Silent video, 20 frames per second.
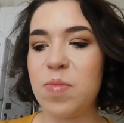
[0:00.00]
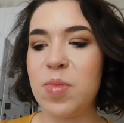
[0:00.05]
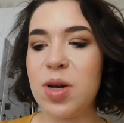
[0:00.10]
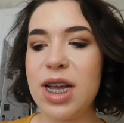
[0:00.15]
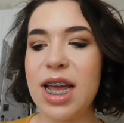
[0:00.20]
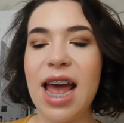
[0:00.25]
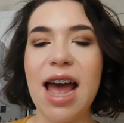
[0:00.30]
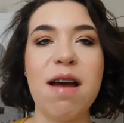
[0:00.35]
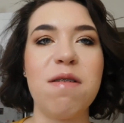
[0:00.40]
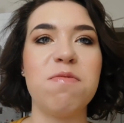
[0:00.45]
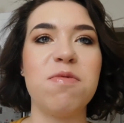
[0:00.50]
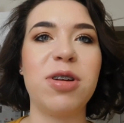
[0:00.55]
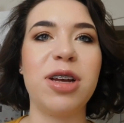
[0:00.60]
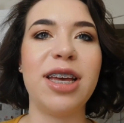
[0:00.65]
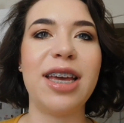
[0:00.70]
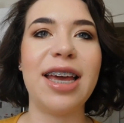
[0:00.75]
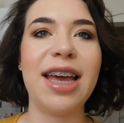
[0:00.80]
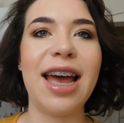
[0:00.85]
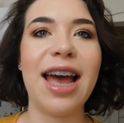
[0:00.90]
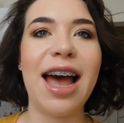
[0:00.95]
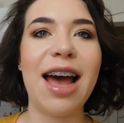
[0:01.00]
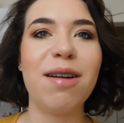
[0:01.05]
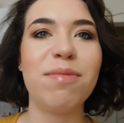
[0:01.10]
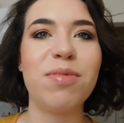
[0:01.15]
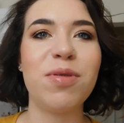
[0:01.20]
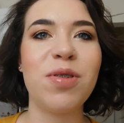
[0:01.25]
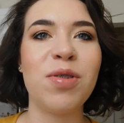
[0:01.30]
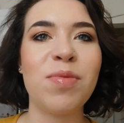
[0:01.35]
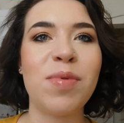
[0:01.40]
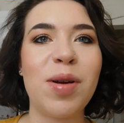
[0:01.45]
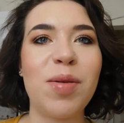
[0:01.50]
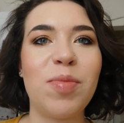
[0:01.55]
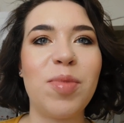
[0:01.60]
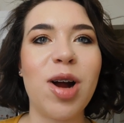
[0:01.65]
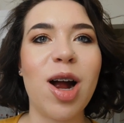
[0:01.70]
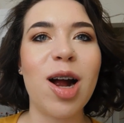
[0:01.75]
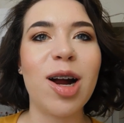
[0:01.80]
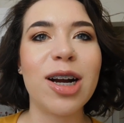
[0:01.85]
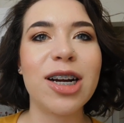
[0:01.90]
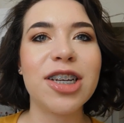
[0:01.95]
But yeah, I'm really happy with my
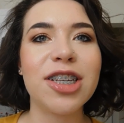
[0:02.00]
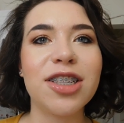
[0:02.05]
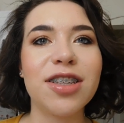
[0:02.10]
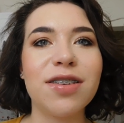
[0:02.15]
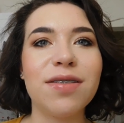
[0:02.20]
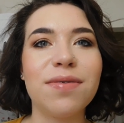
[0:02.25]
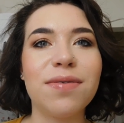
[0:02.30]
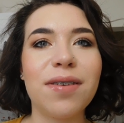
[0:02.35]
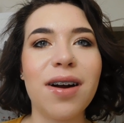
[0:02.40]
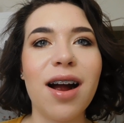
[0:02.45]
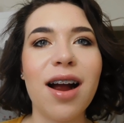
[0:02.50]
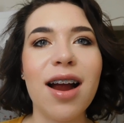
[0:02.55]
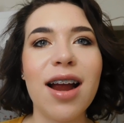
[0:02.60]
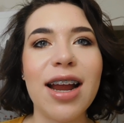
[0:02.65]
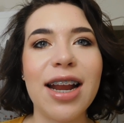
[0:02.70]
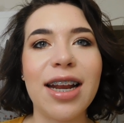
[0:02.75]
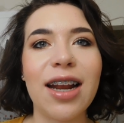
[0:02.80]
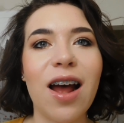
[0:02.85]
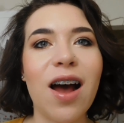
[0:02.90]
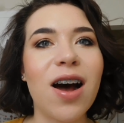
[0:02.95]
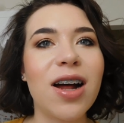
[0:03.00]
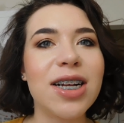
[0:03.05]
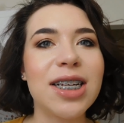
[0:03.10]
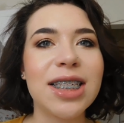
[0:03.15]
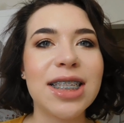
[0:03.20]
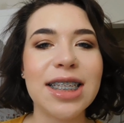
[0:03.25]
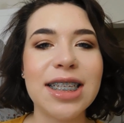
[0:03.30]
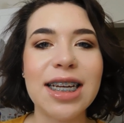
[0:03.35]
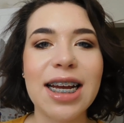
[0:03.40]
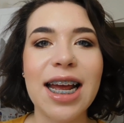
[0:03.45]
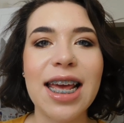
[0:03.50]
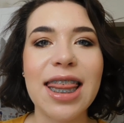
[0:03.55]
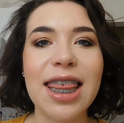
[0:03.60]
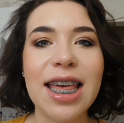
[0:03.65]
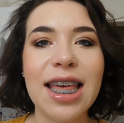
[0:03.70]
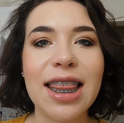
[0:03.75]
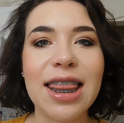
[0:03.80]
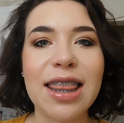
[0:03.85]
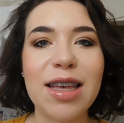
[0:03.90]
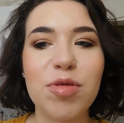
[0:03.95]
progress so far, and honestly, I
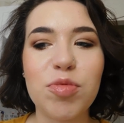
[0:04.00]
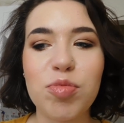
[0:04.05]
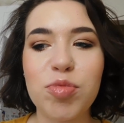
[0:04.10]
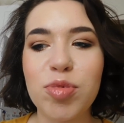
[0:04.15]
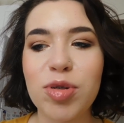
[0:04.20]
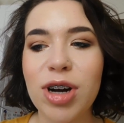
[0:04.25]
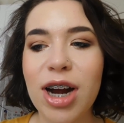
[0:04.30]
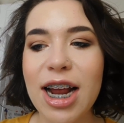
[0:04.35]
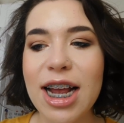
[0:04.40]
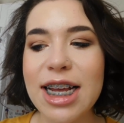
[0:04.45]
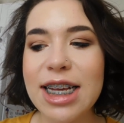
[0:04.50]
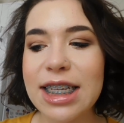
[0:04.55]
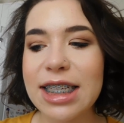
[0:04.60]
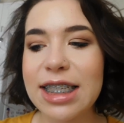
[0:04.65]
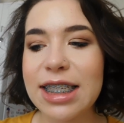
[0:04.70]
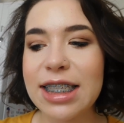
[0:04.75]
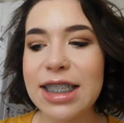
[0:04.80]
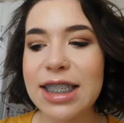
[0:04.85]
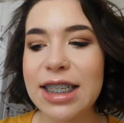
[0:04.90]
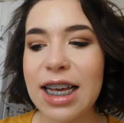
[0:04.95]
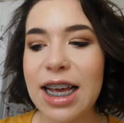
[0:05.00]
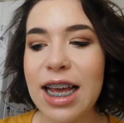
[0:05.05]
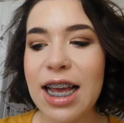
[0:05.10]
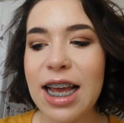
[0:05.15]
think the price,